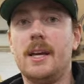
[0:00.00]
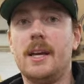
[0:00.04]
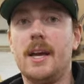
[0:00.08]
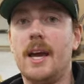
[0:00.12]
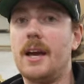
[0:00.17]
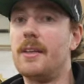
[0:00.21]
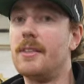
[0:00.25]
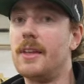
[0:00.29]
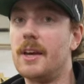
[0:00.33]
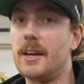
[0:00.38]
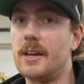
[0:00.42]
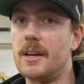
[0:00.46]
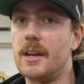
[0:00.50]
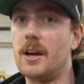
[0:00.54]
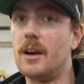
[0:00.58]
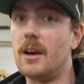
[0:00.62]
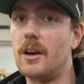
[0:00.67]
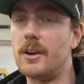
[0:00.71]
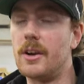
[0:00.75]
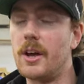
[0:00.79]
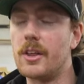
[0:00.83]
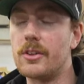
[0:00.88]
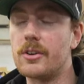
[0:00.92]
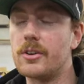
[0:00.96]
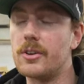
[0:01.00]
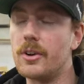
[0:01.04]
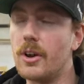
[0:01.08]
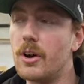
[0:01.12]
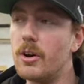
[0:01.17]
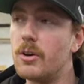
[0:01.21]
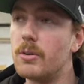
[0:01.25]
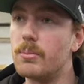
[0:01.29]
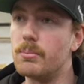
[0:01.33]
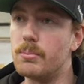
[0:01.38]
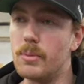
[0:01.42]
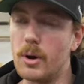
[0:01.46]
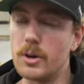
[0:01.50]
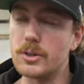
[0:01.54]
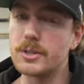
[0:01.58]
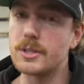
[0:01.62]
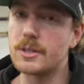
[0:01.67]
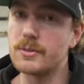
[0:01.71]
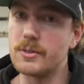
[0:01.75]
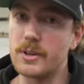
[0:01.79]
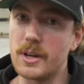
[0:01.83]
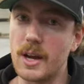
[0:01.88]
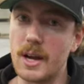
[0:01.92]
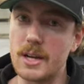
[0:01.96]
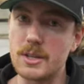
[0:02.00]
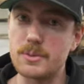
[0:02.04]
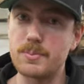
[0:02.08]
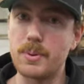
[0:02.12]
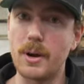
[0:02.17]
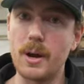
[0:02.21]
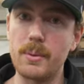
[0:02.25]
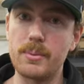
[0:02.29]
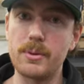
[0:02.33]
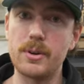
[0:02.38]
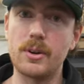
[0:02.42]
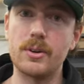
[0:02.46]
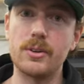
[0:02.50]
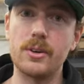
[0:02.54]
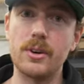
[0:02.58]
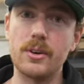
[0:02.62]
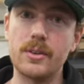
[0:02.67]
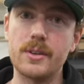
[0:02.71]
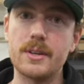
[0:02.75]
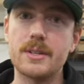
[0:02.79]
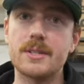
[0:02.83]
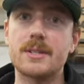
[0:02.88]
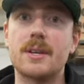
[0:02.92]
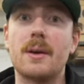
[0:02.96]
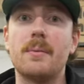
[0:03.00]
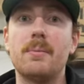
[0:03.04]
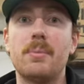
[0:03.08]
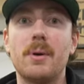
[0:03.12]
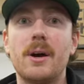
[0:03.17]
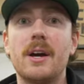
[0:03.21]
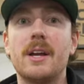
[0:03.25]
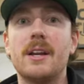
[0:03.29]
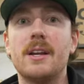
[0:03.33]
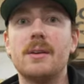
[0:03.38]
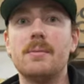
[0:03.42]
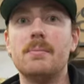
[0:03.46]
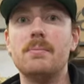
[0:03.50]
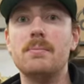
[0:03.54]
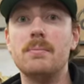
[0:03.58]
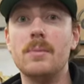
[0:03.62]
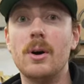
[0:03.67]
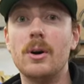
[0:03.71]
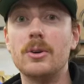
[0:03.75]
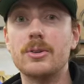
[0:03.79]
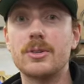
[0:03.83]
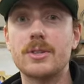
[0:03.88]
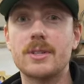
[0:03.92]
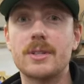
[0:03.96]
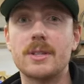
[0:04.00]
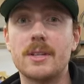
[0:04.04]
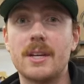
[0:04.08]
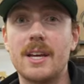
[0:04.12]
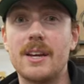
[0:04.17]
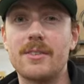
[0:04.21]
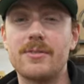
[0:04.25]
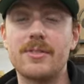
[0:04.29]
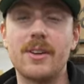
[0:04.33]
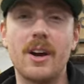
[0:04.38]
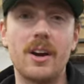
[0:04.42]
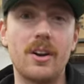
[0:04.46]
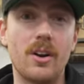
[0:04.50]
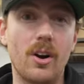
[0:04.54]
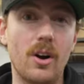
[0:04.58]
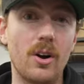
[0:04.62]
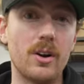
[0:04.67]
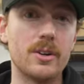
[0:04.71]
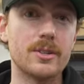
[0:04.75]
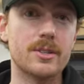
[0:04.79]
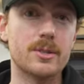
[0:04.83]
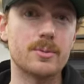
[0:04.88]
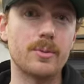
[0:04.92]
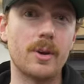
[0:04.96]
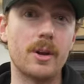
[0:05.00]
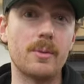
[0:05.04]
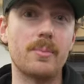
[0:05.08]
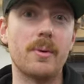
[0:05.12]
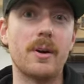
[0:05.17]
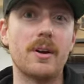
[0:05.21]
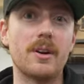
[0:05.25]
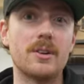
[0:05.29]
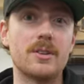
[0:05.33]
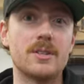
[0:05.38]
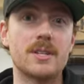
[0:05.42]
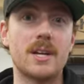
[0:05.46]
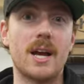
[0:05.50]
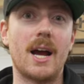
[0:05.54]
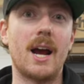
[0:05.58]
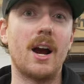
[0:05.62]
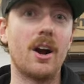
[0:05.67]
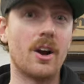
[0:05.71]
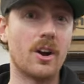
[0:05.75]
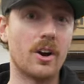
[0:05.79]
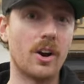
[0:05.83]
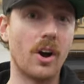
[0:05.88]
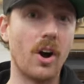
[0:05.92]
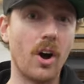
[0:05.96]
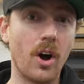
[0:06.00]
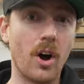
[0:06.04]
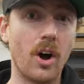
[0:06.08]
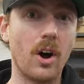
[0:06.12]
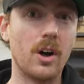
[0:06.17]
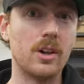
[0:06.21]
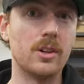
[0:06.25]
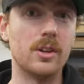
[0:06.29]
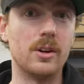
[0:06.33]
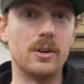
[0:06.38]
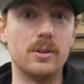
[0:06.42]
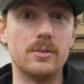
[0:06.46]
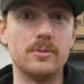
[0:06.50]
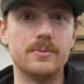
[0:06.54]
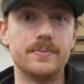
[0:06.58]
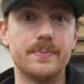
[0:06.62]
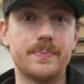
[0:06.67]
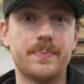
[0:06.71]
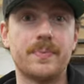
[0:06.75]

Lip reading: And then another note, most of you guys probably don't know this, but most, if not all, sway bars are hollow.